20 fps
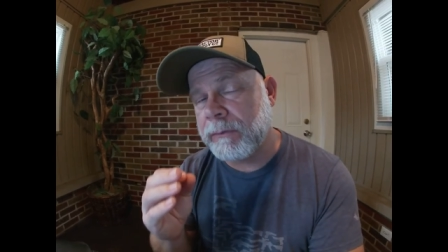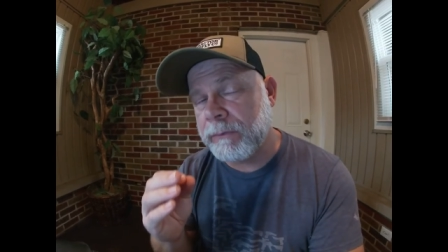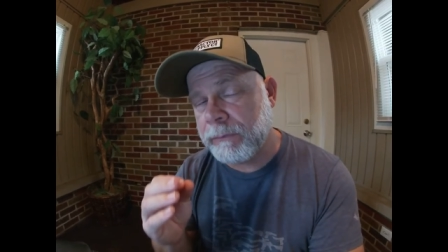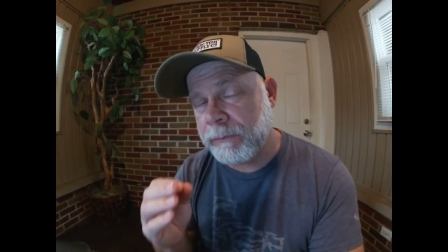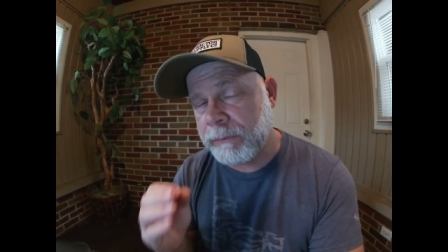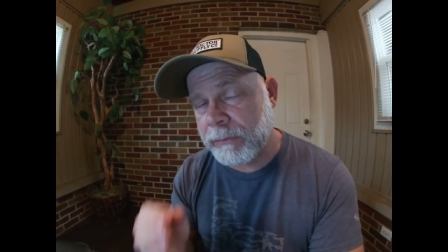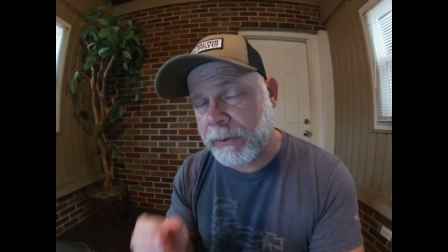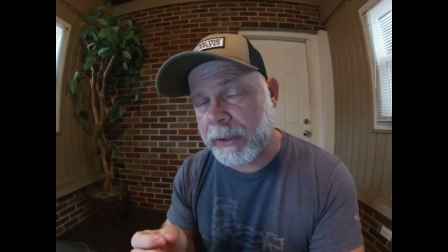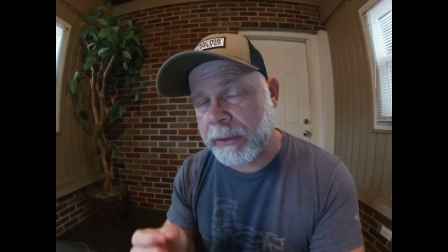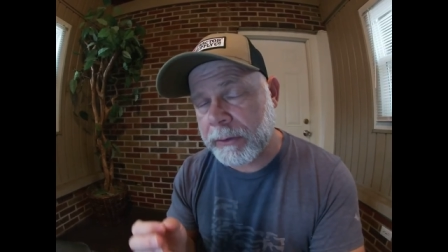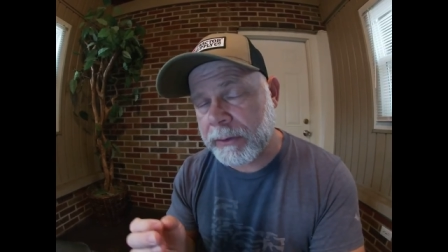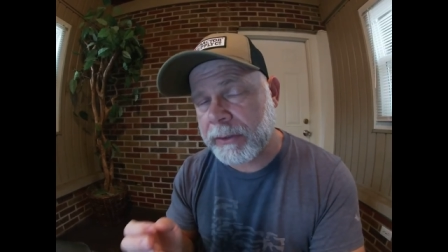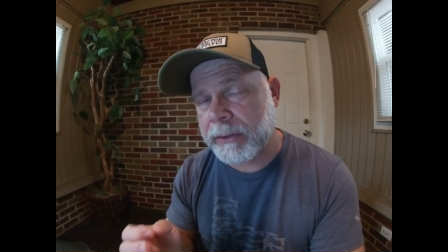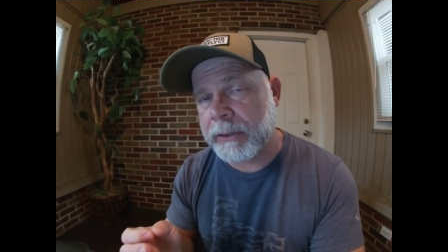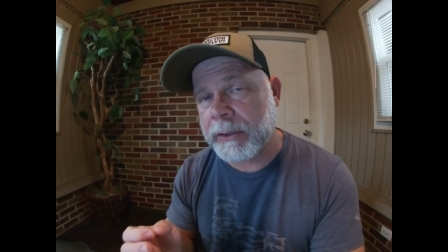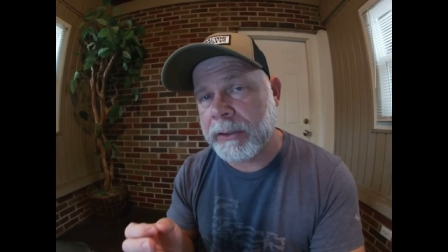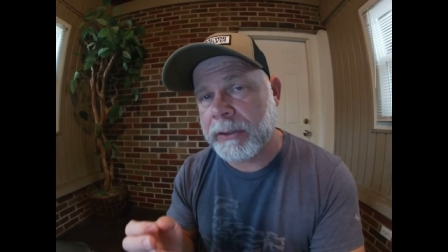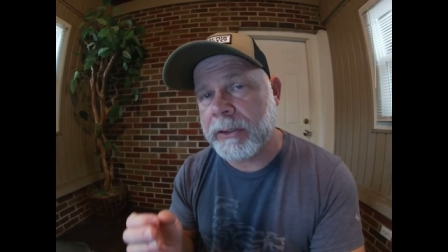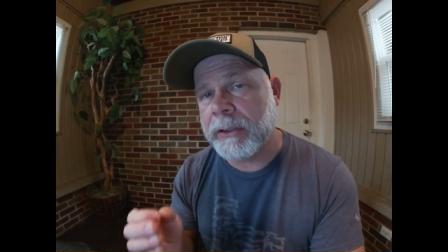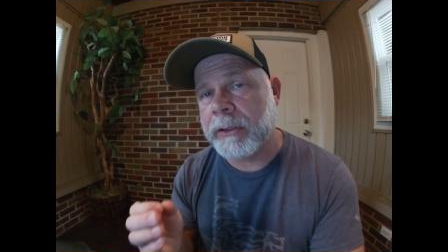very
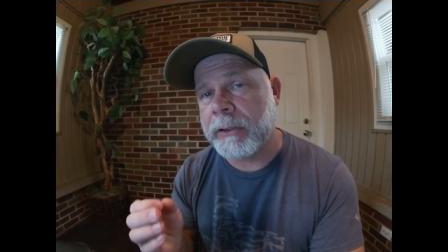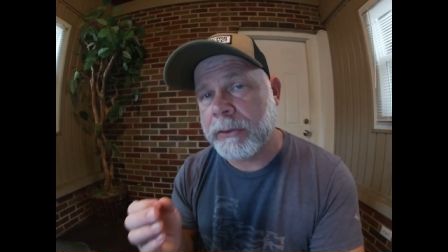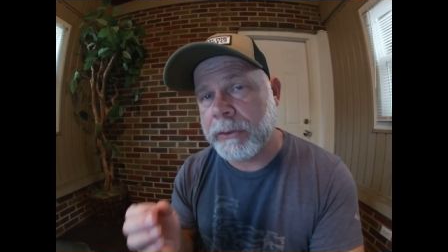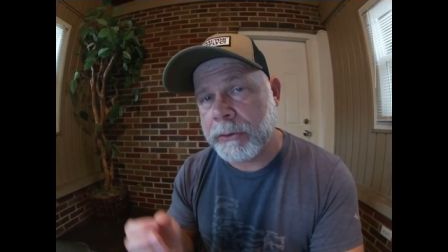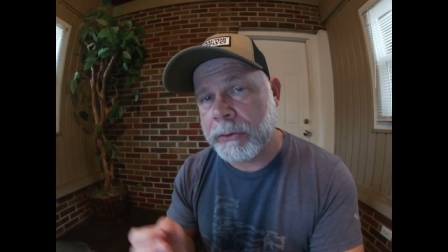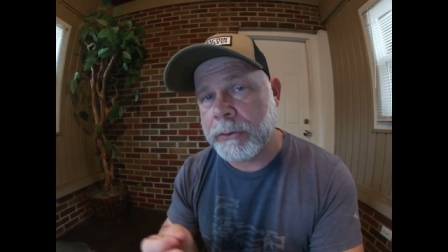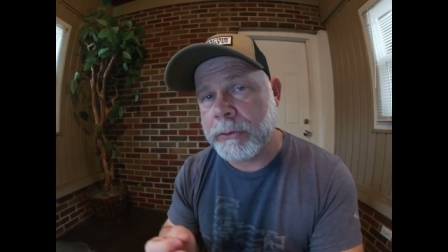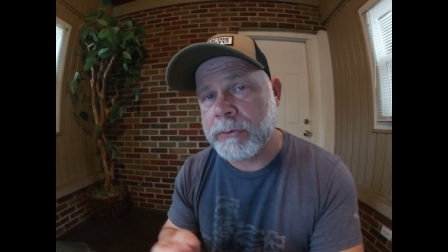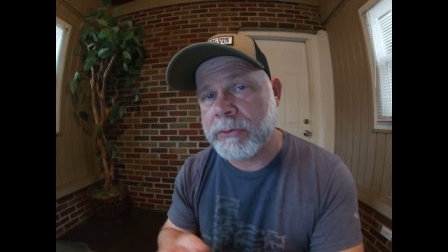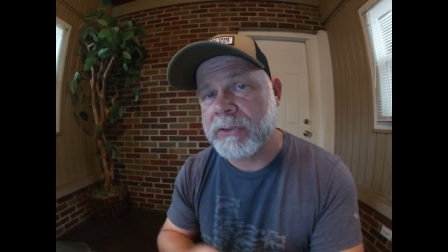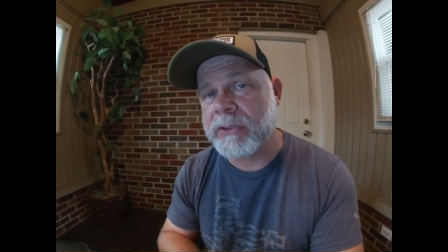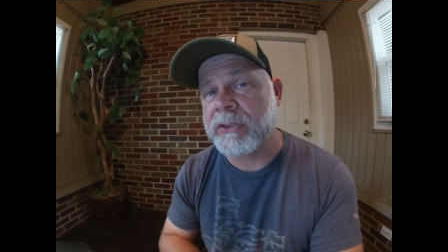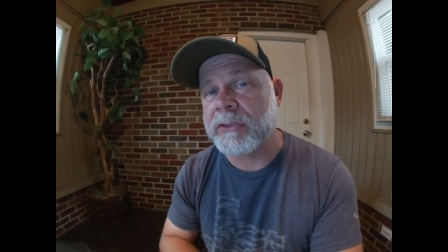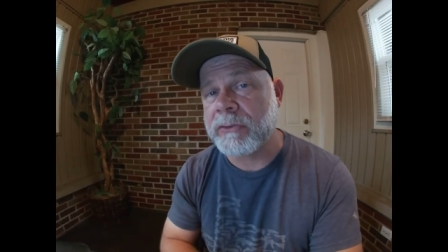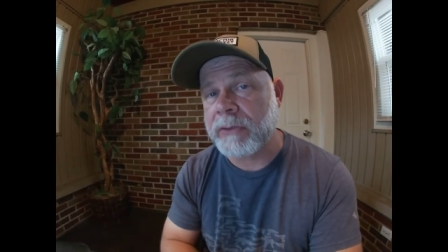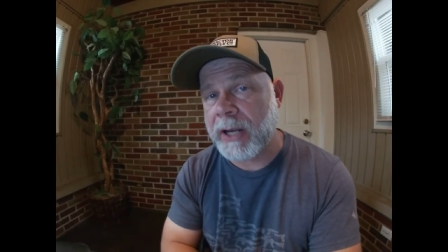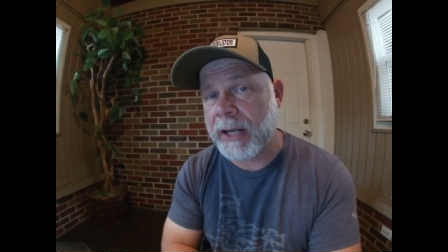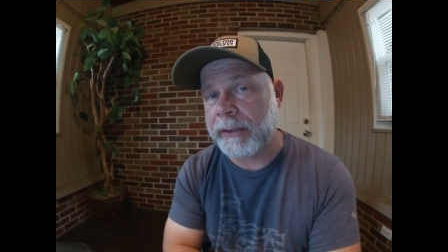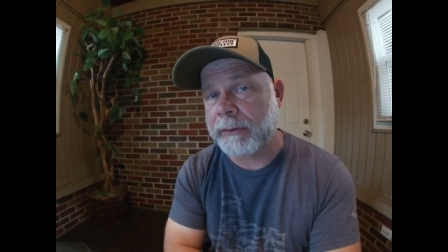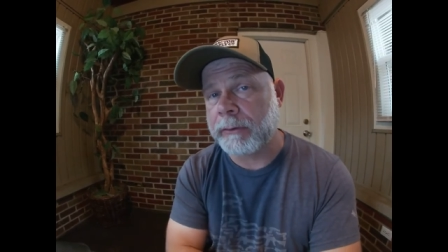good used
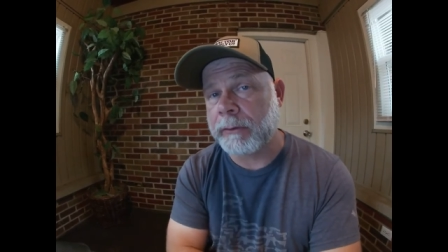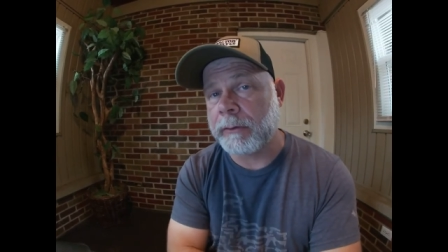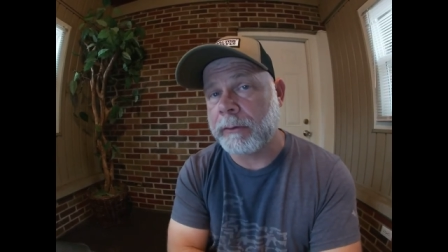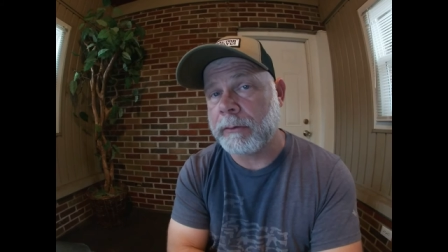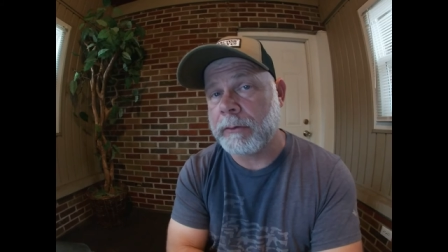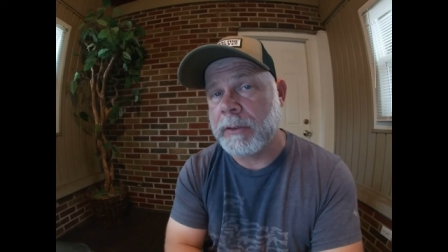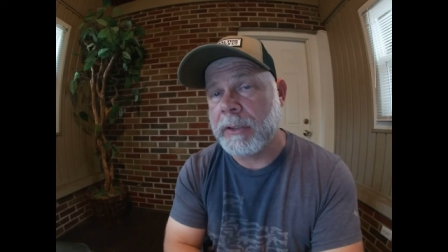tractor.